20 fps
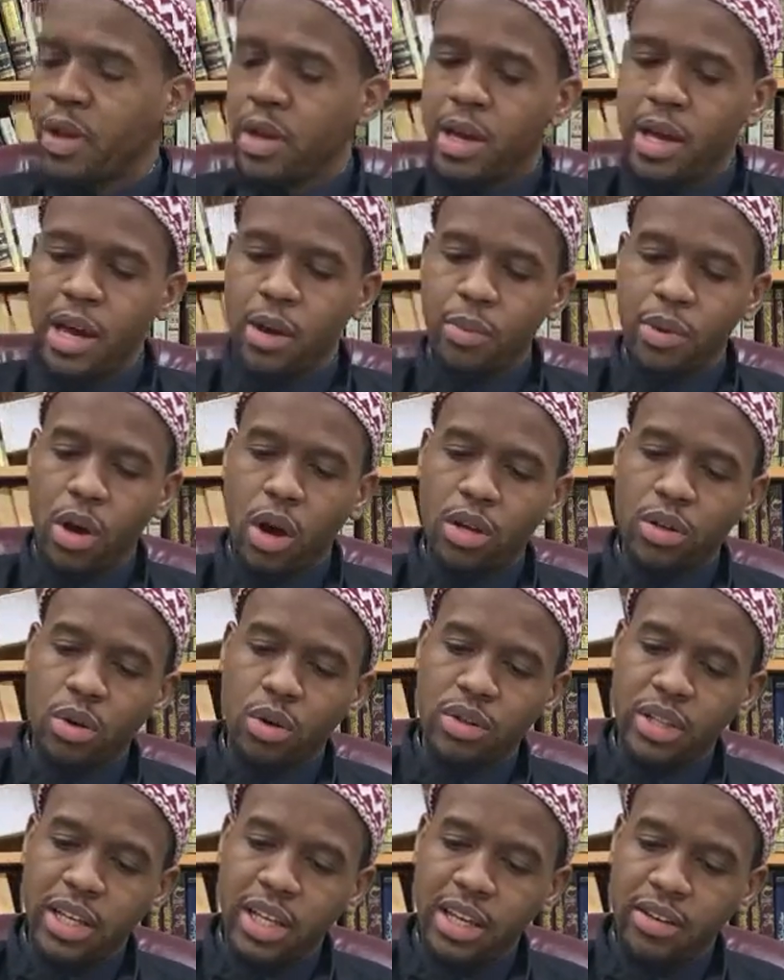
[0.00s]
And we all know
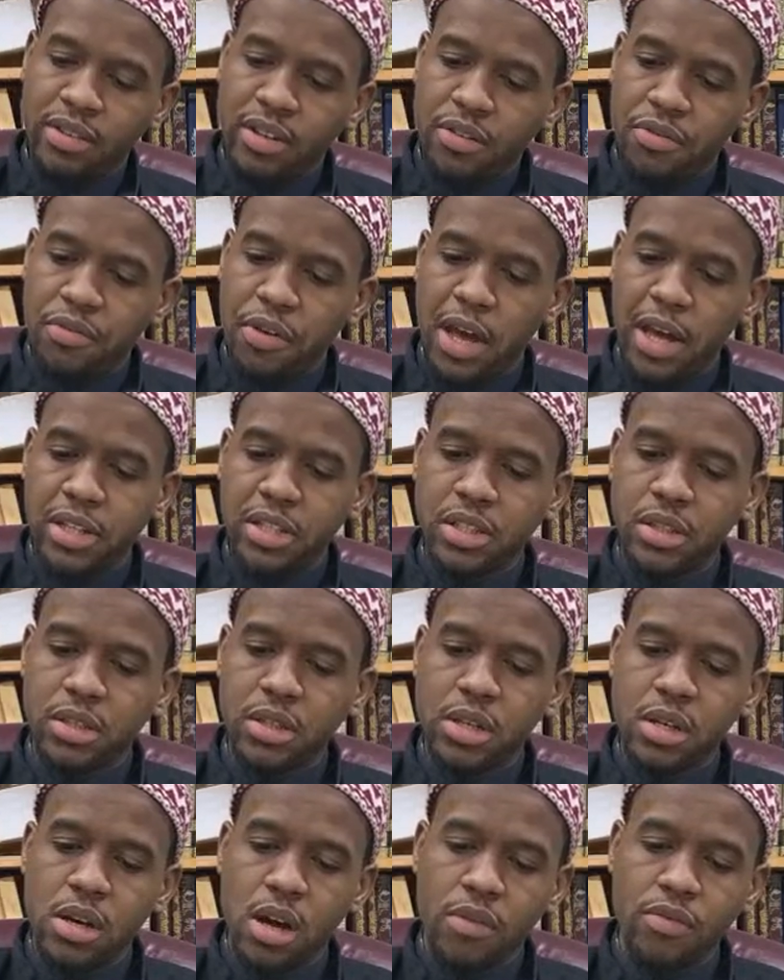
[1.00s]
the evil effects
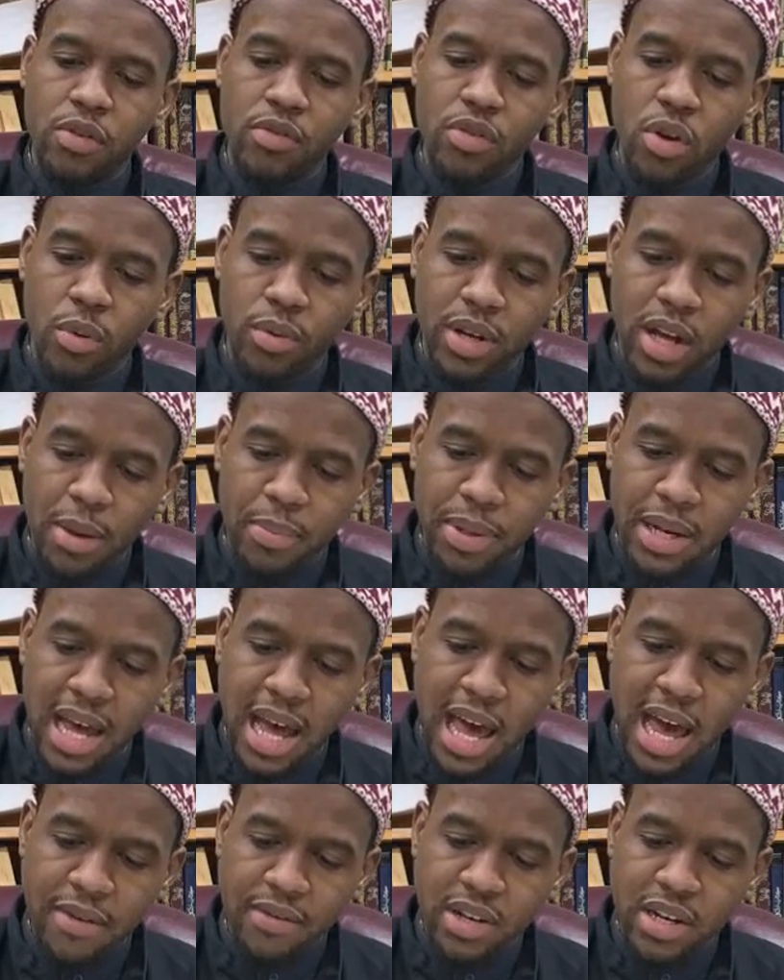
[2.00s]
of you growing up and not
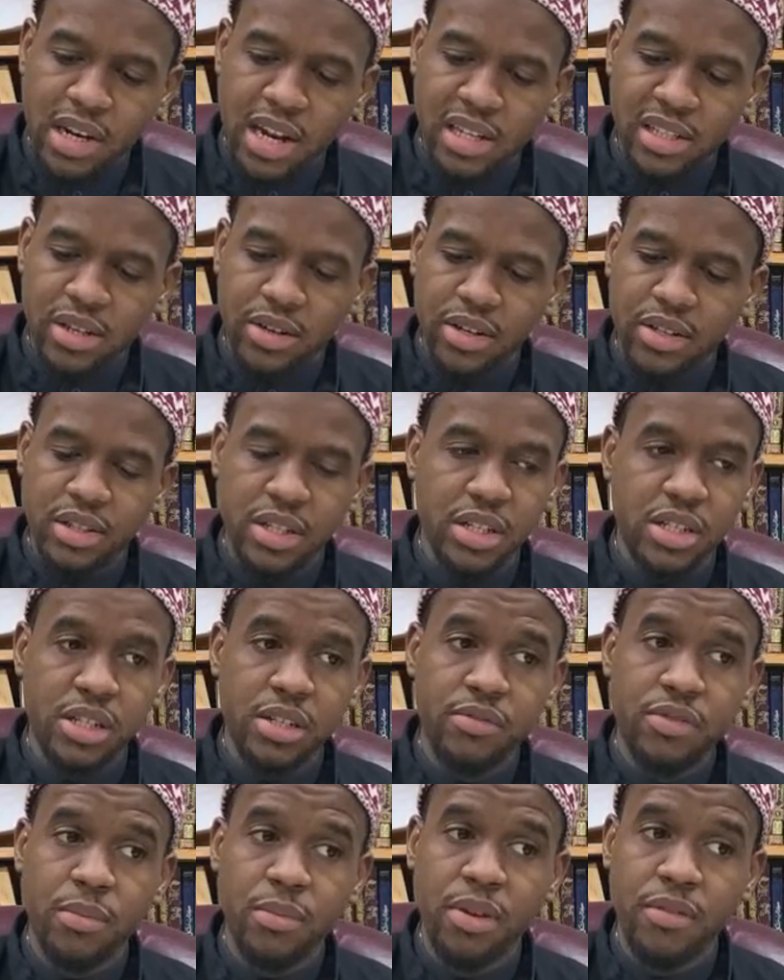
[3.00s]
having the necessary attention
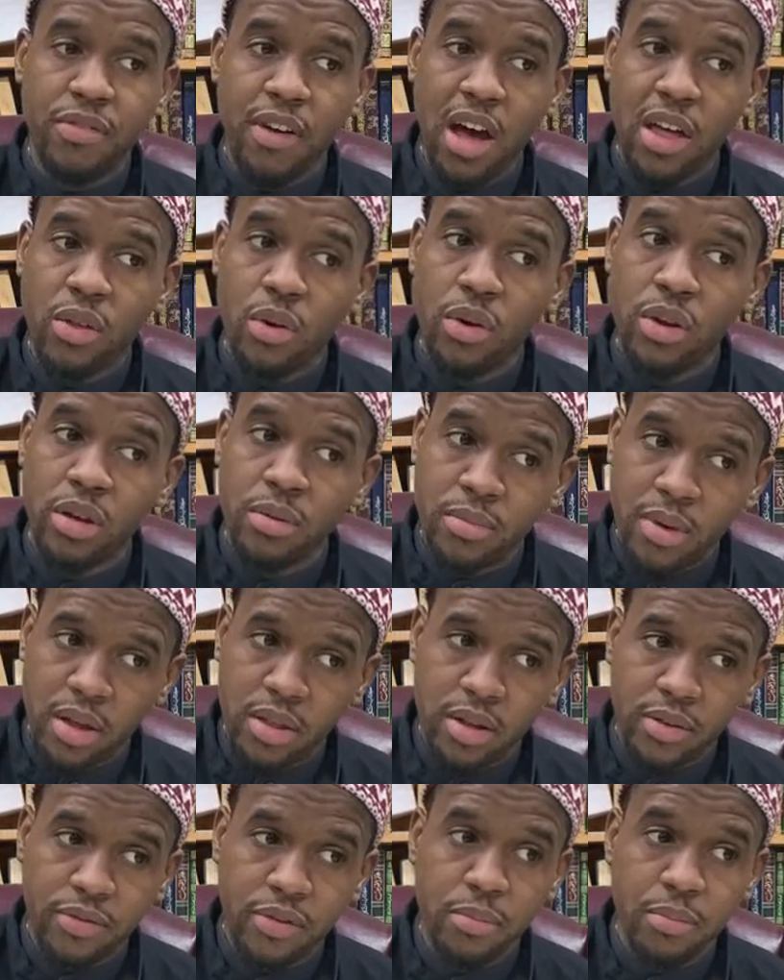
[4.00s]
from your father or your
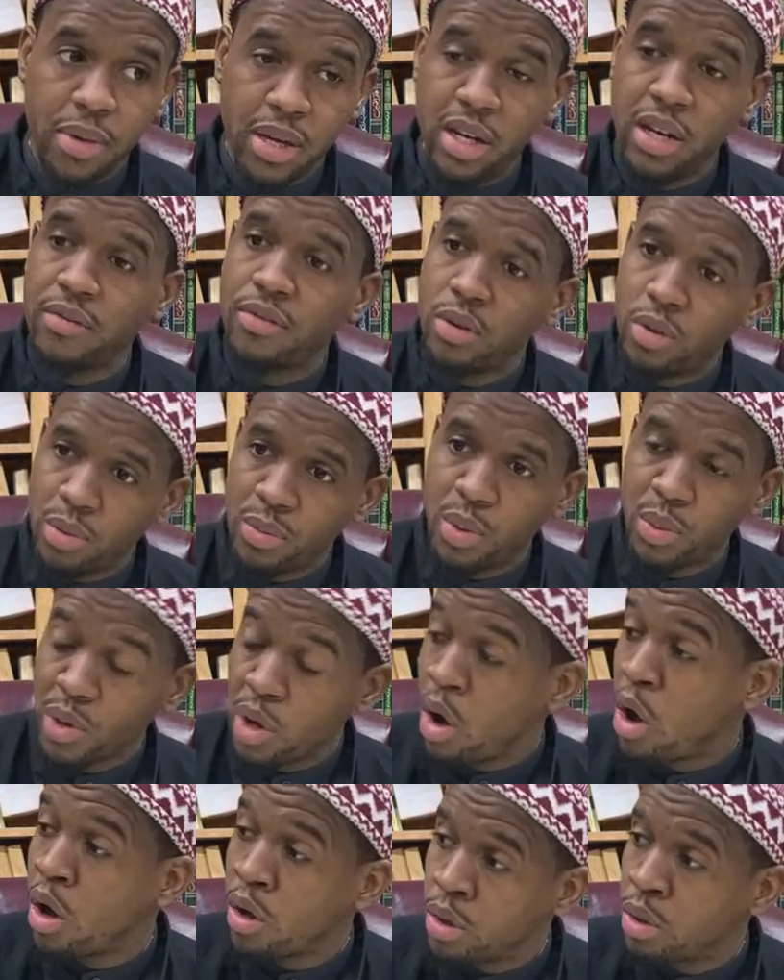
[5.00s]
mother, for men and for women. We
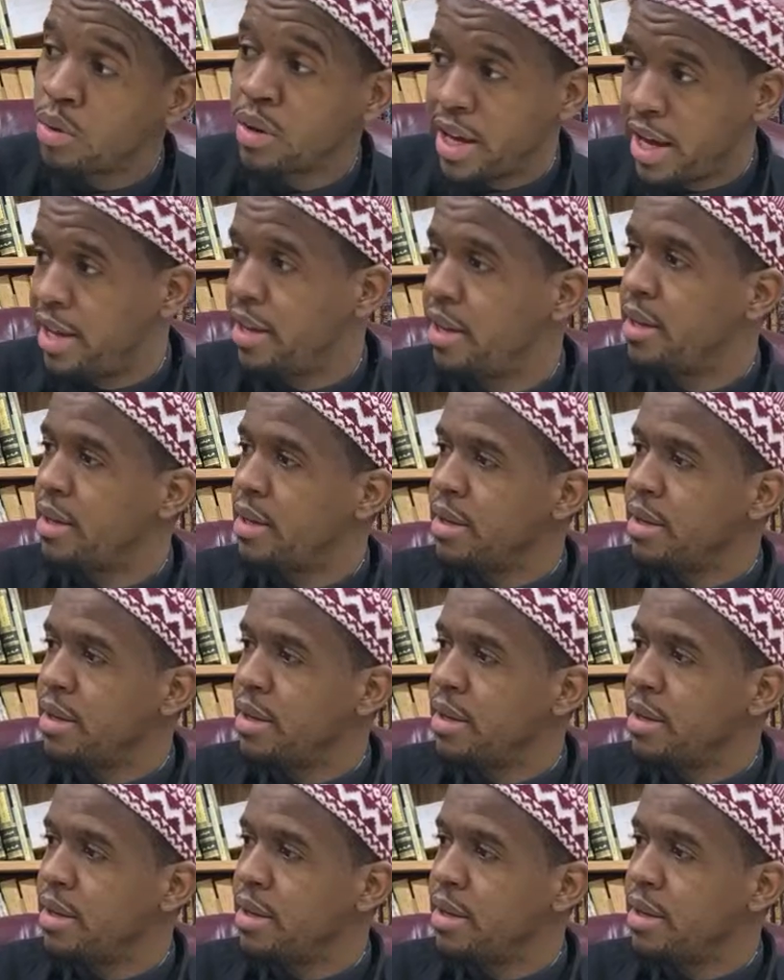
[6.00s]
all know that.